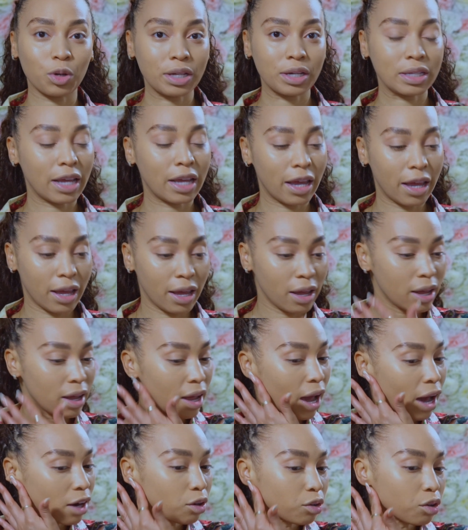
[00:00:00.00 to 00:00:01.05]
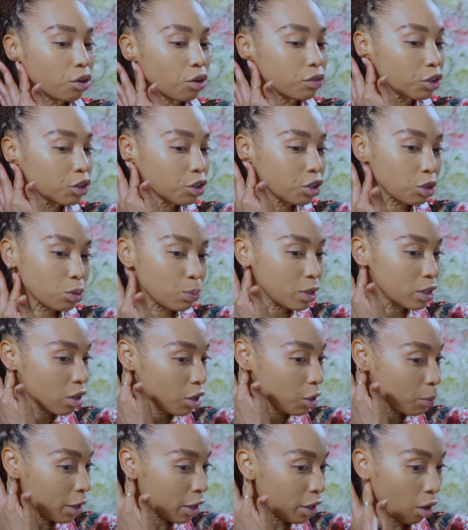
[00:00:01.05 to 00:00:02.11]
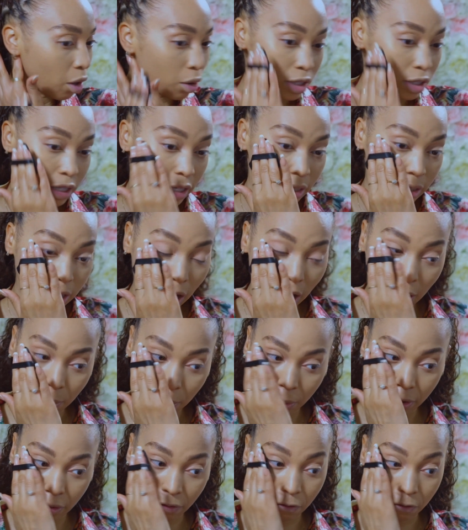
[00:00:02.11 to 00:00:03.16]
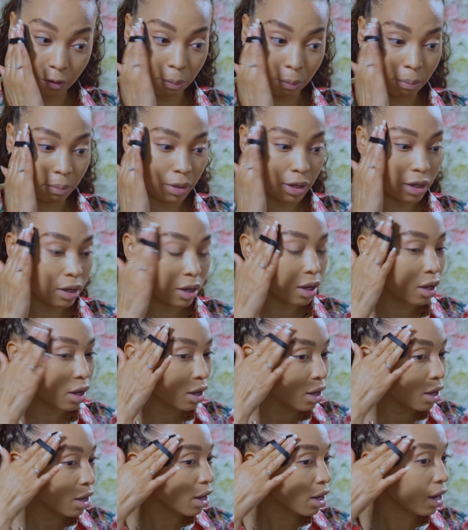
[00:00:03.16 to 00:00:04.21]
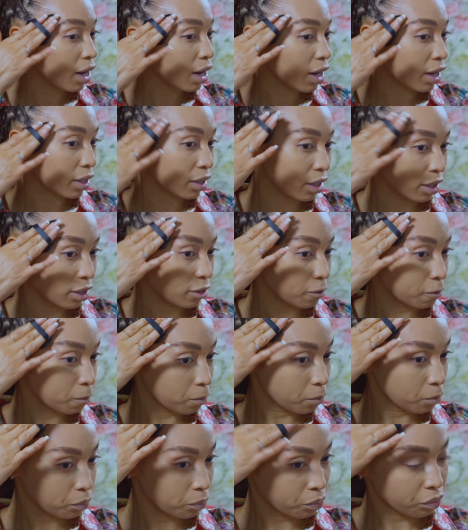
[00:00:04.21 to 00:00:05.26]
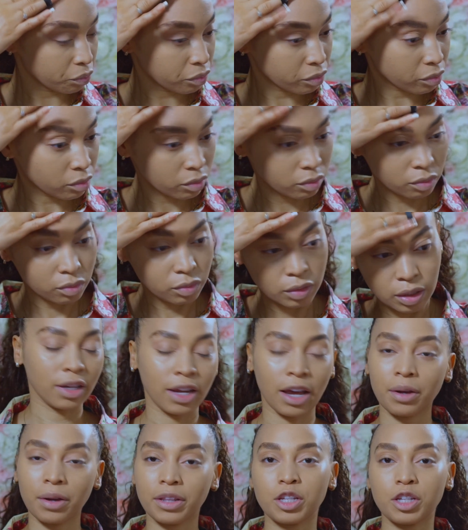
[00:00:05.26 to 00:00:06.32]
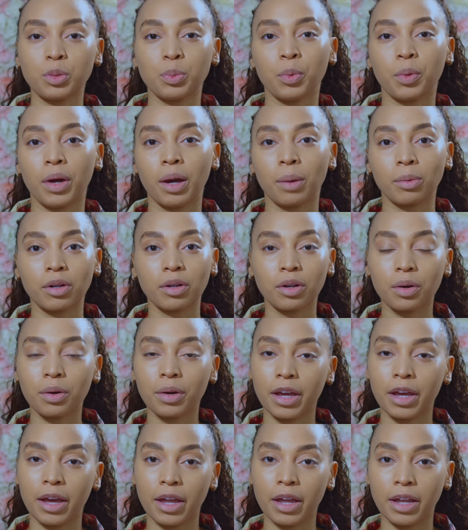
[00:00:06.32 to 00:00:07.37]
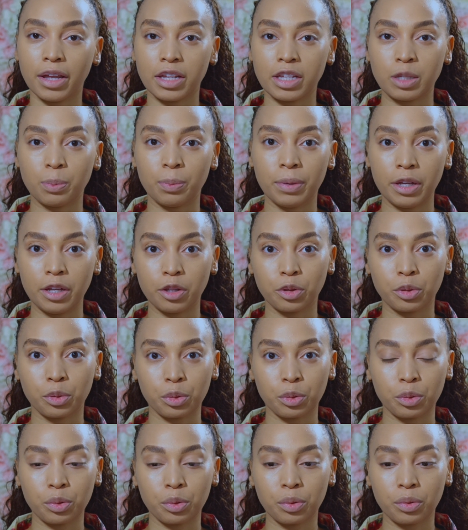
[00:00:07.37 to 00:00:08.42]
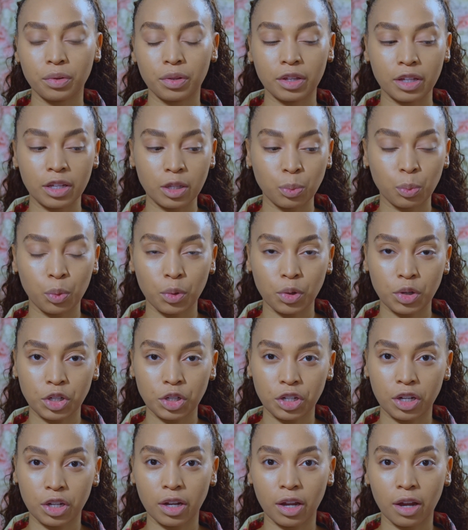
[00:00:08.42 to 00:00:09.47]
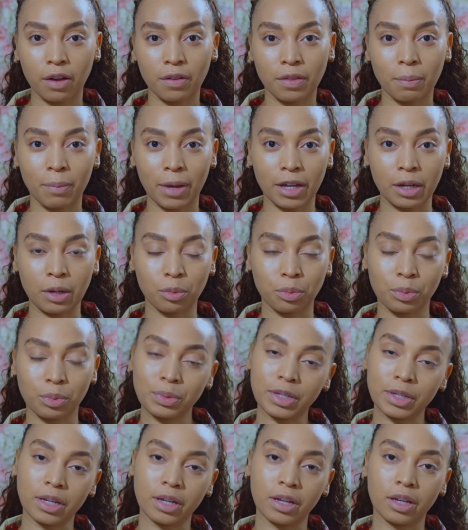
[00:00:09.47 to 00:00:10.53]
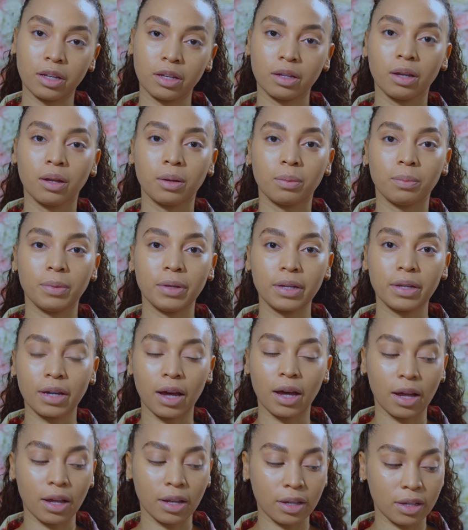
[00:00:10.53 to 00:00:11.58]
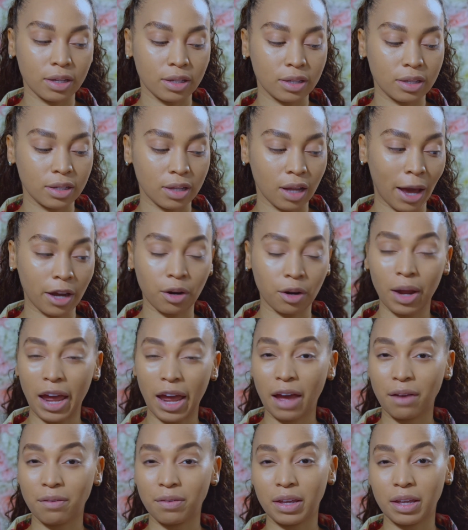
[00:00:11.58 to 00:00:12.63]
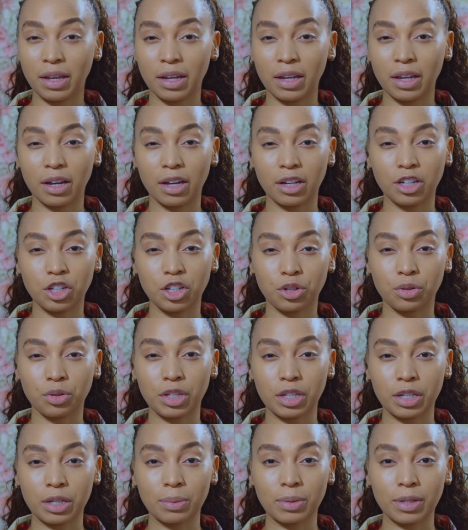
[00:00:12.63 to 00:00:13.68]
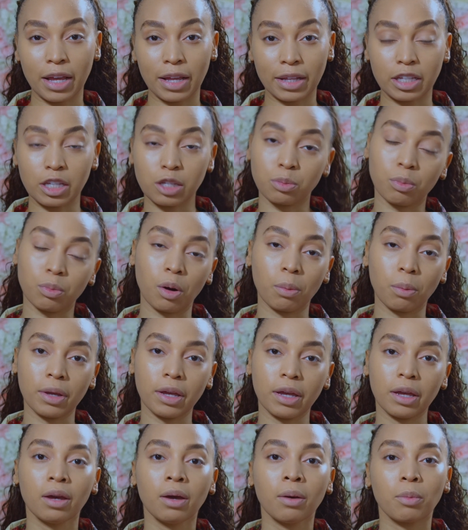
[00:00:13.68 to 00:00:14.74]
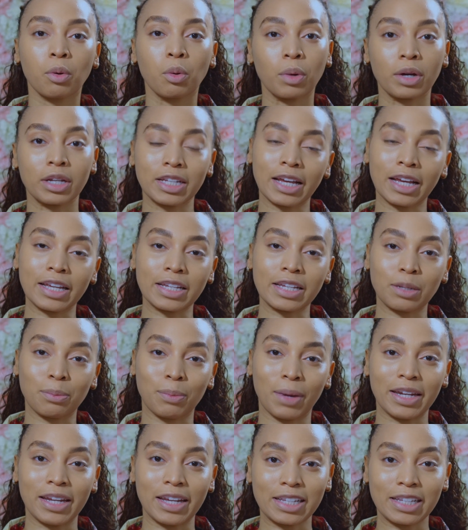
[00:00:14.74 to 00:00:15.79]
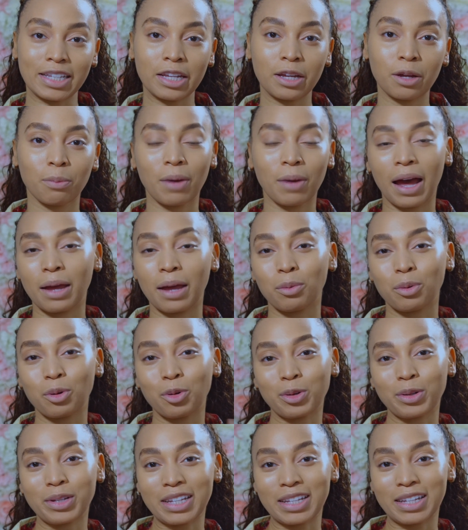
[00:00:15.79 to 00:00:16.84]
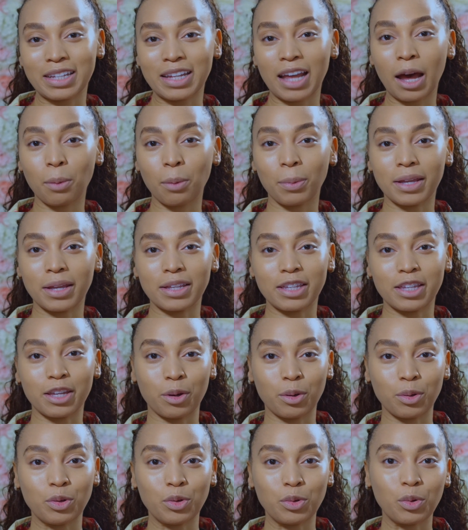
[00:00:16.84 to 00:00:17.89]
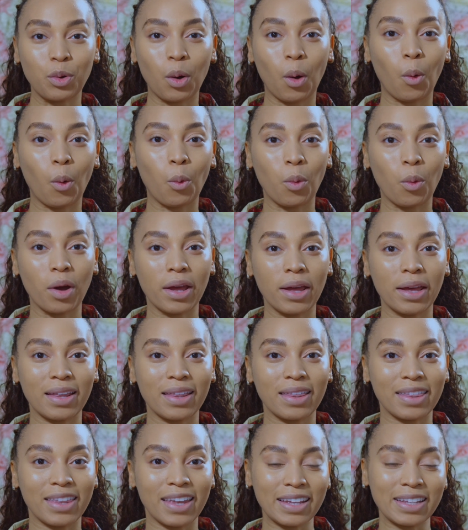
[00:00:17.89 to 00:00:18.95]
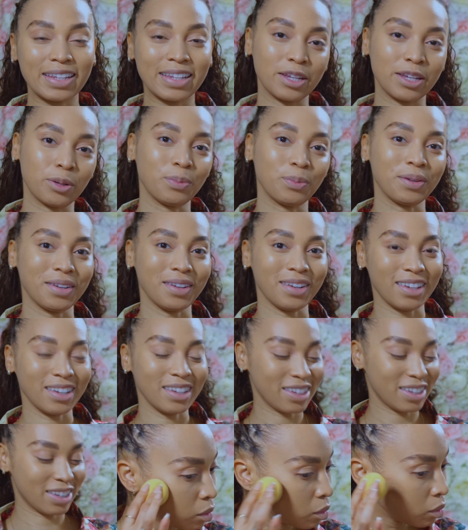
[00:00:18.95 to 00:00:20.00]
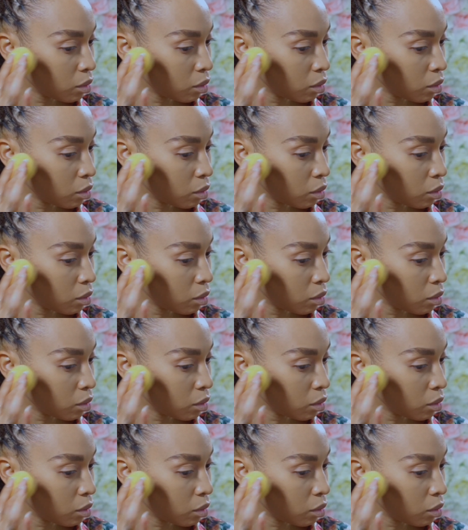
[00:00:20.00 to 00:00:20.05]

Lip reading: it's at. I don't know if the girls been talking about it on TikTok, but for me, honey. Now at this point, I'm going to go ahead and speed through this portion of the makeup routine because I don't have any additional tips at this moment. But once I get to my next tip, I am going to stop and tell you what that tip is.